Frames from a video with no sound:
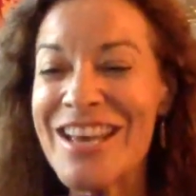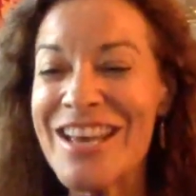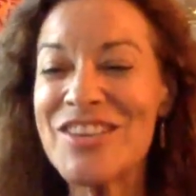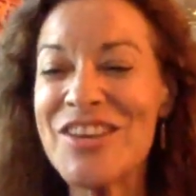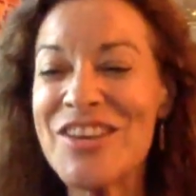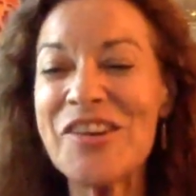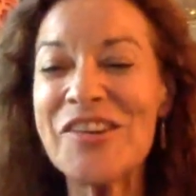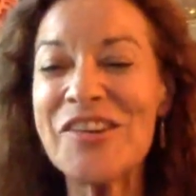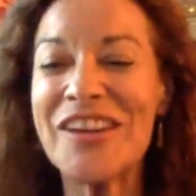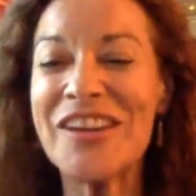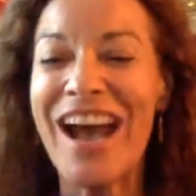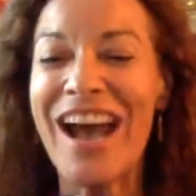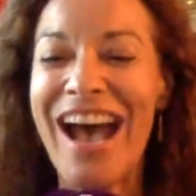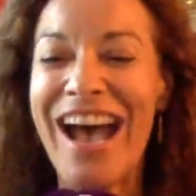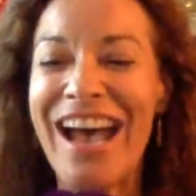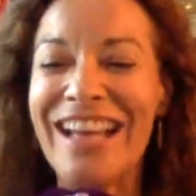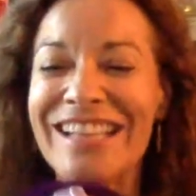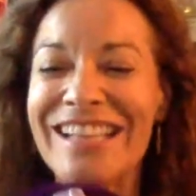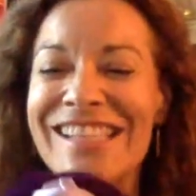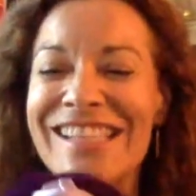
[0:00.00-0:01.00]
You
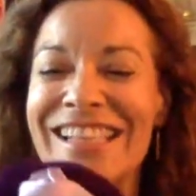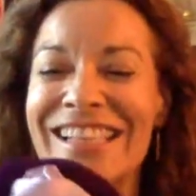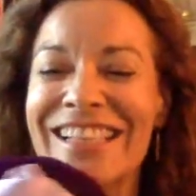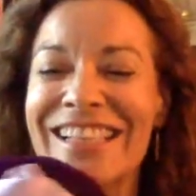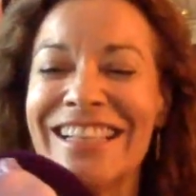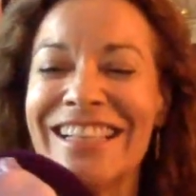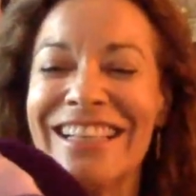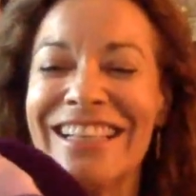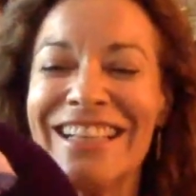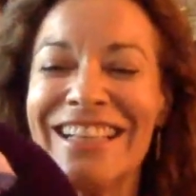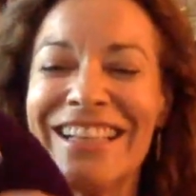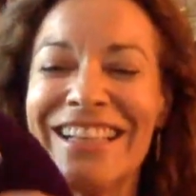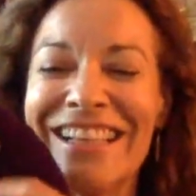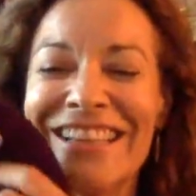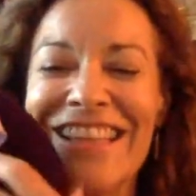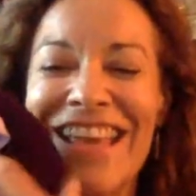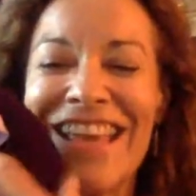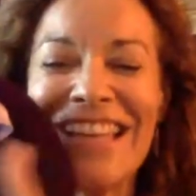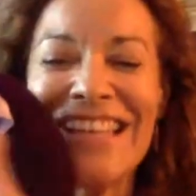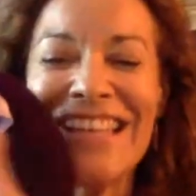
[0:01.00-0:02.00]
got
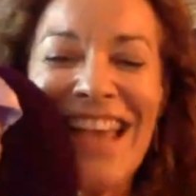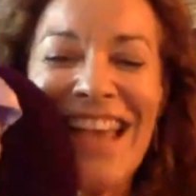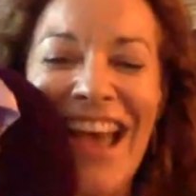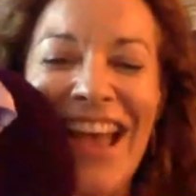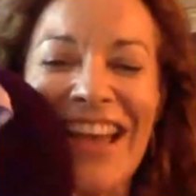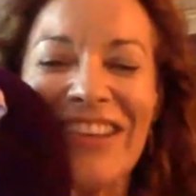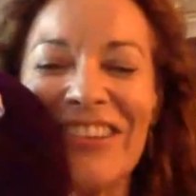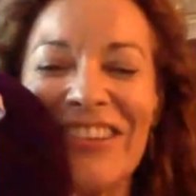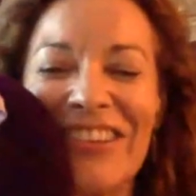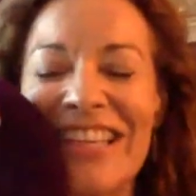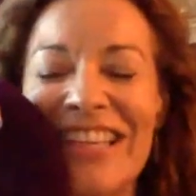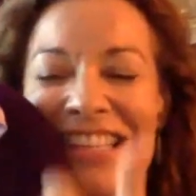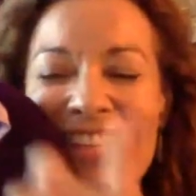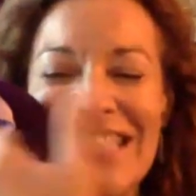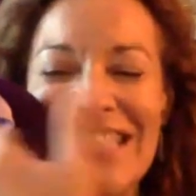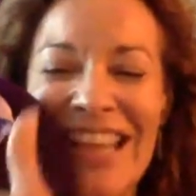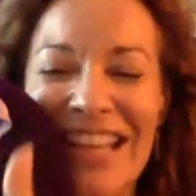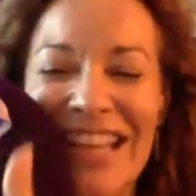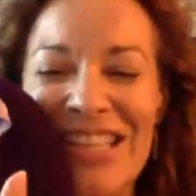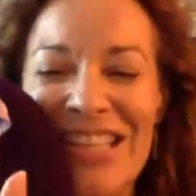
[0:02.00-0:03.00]
the entire
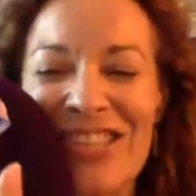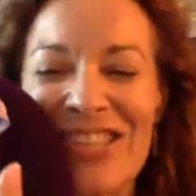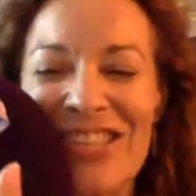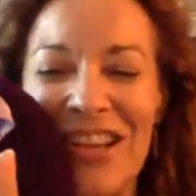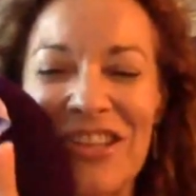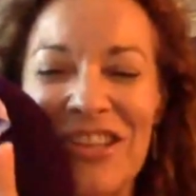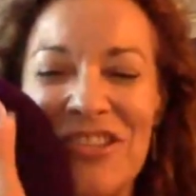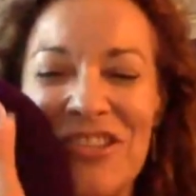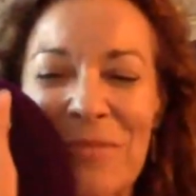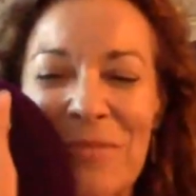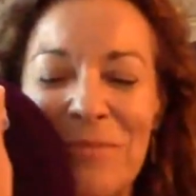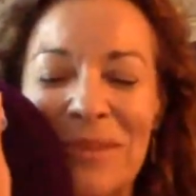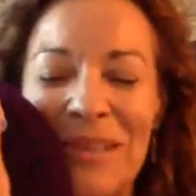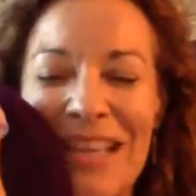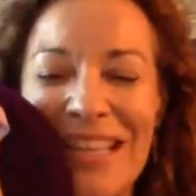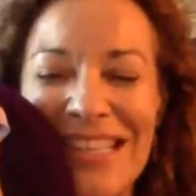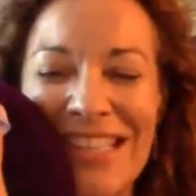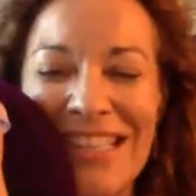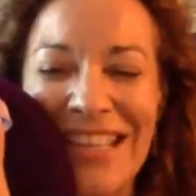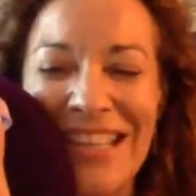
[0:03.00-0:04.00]
inside structure,
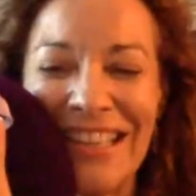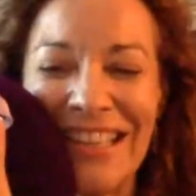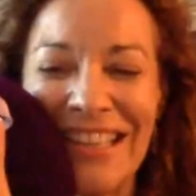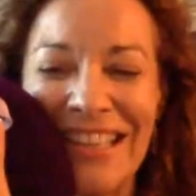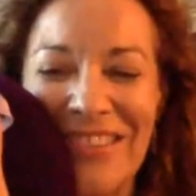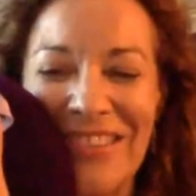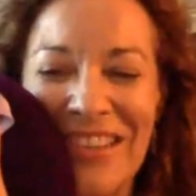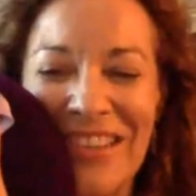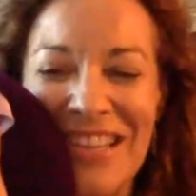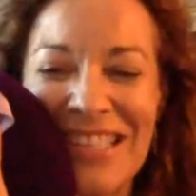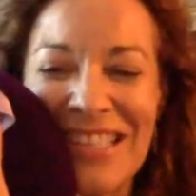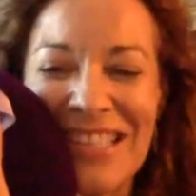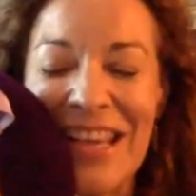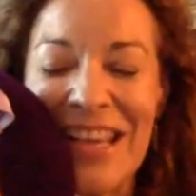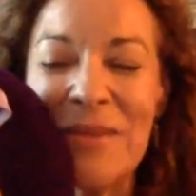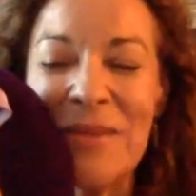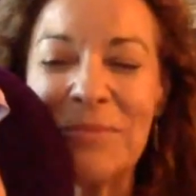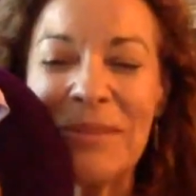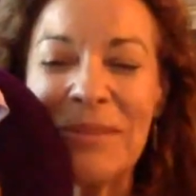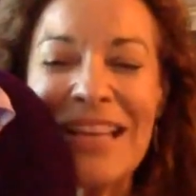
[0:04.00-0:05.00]
plus the
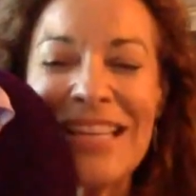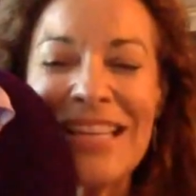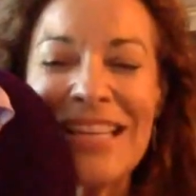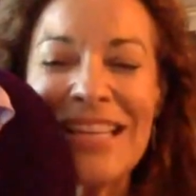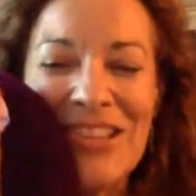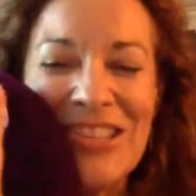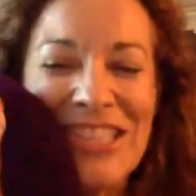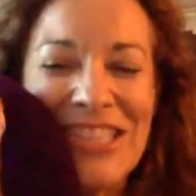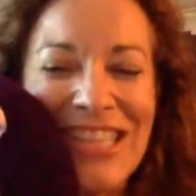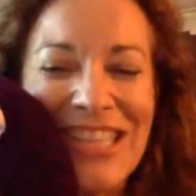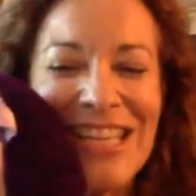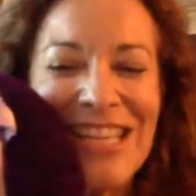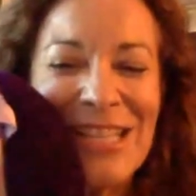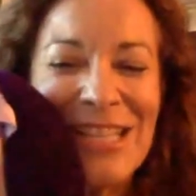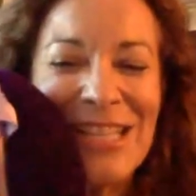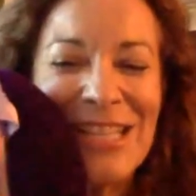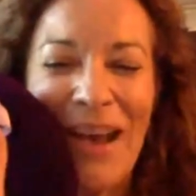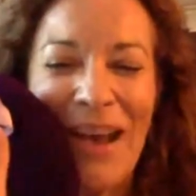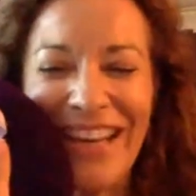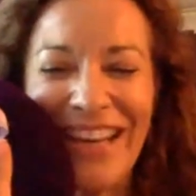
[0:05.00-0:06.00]
clitoris, plus your
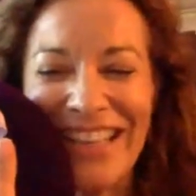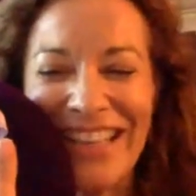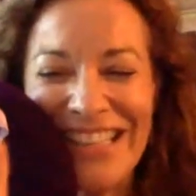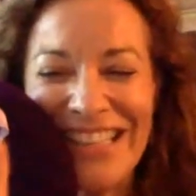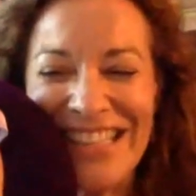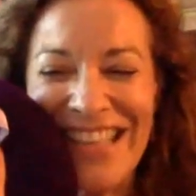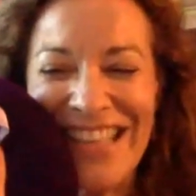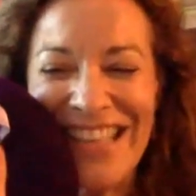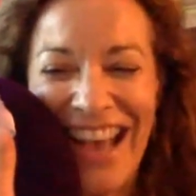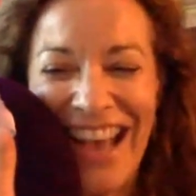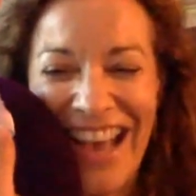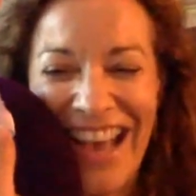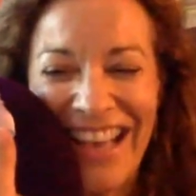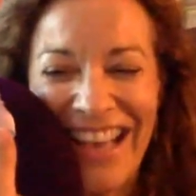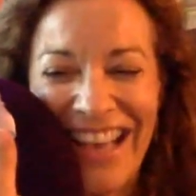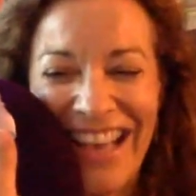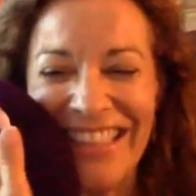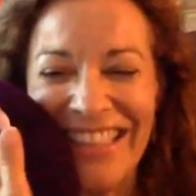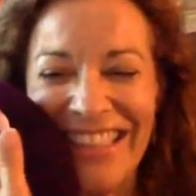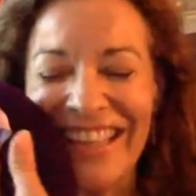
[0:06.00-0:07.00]
G-spot
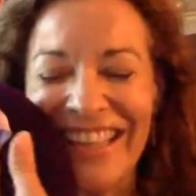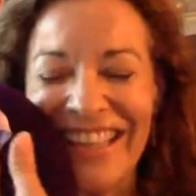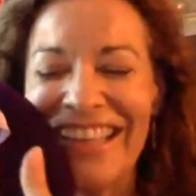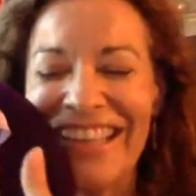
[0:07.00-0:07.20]
inside.